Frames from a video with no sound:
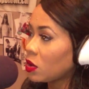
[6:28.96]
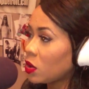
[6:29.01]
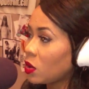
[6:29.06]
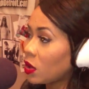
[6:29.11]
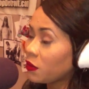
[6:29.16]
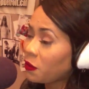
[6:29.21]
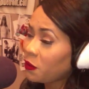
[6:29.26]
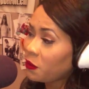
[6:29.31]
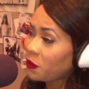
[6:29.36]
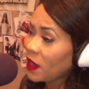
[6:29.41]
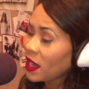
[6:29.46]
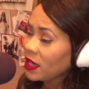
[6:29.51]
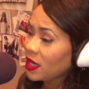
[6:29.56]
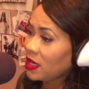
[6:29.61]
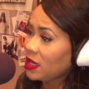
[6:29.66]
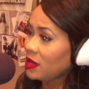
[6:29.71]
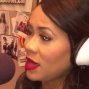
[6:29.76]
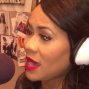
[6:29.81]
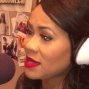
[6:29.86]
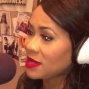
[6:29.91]
Or
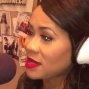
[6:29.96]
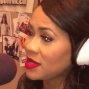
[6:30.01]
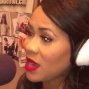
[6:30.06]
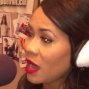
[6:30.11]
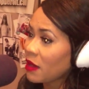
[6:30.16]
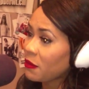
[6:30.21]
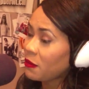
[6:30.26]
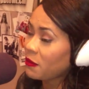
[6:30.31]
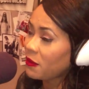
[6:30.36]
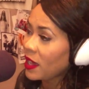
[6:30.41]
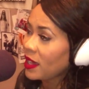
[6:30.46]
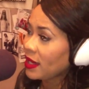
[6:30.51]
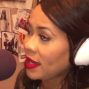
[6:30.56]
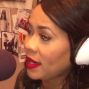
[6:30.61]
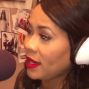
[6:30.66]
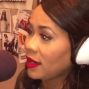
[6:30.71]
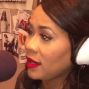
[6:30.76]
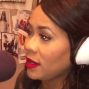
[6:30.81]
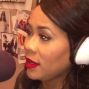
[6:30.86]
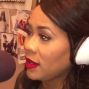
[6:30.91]
funny. That's not funny.
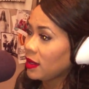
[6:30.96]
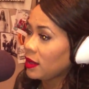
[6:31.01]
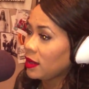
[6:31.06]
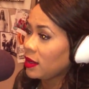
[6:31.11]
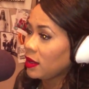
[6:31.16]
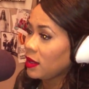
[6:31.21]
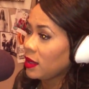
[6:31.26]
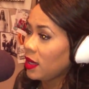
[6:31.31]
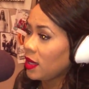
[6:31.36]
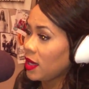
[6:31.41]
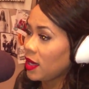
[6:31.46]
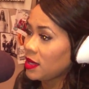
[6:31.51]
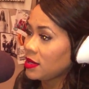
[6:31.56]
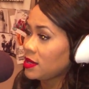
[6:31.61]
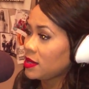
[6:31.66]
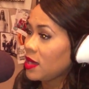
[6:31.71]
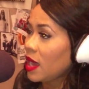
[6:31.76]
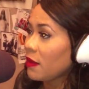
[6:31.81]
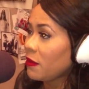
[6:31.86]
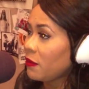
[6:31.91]
It's
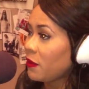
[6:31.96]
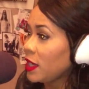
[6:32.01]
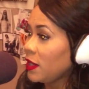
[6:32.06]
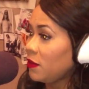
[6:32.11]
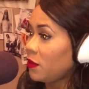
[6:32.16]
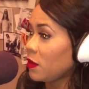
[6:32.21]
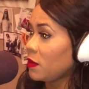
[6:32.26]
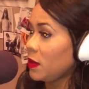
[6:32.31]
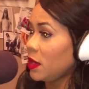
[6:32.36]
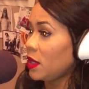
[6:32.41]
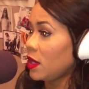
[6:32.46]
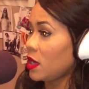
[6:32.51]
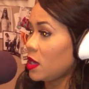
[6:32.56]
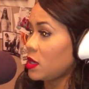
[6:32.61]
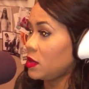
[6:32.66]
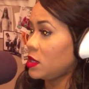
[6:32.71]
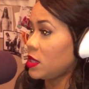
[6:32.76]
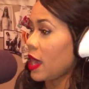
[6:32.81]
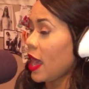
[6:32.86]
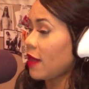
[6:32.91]
not funny for me
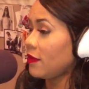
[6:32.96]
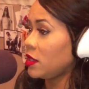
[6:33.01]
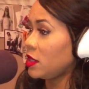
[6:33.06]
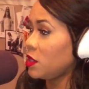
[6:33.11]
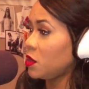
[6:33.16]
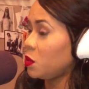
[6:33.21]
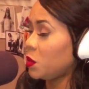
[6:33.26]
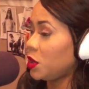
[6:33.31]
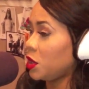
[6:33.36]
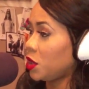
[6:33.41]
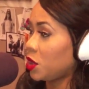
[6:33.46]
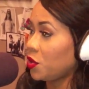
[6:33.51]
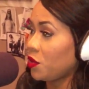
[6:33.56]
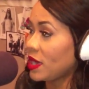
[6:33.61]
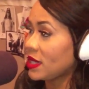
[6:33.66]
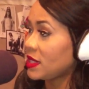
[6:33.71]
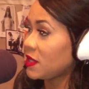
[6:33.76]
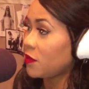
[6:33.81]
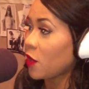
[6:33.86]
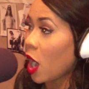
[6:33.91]
to have to deal with an
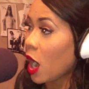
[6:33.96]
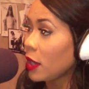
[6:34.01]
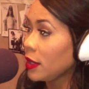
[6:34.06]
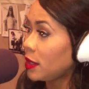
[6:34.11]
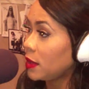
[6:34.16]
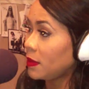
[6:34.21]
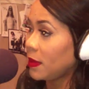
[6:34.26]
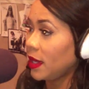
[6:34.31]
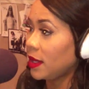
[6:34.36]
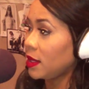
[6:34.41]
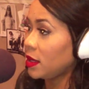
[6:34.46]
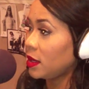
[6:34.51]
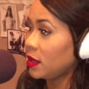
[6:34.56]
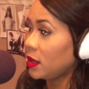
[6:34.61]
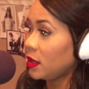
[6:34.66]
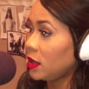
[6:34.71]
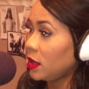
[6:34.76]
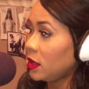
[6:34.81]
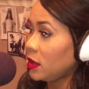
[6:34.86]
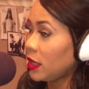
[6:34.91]
aggressive argument,
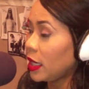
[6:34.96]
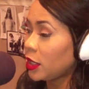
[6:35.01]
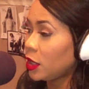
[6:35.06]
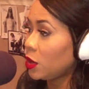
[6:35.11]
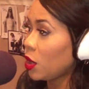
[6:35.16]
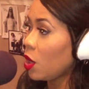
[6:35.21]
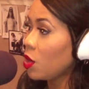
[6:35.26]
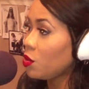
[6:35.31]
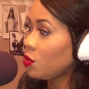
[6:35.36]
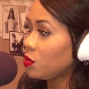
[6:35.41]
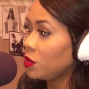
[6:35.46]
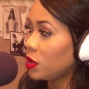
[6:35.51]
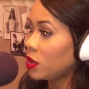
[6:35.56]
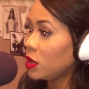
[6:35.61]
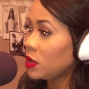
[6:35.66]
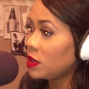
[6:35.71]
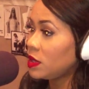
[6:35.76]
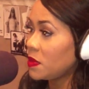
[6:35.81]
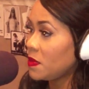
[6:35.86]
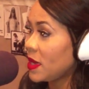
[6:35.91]
let alone
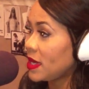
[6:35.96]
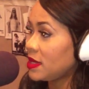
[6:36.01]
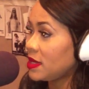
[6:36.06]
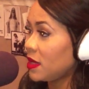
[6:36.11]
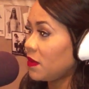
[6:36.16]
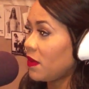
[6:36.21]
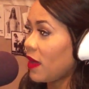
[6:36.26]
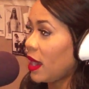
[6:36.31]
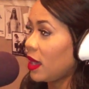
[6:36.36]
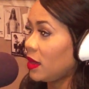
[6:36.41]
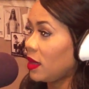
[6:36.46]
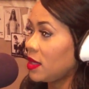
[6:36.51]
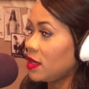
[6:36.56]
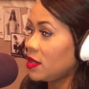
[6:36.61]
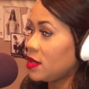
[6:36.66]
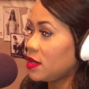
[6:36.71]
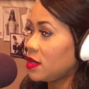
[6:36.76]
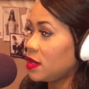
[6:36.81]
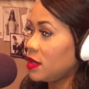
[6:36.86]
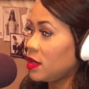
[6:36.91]
domestic violence.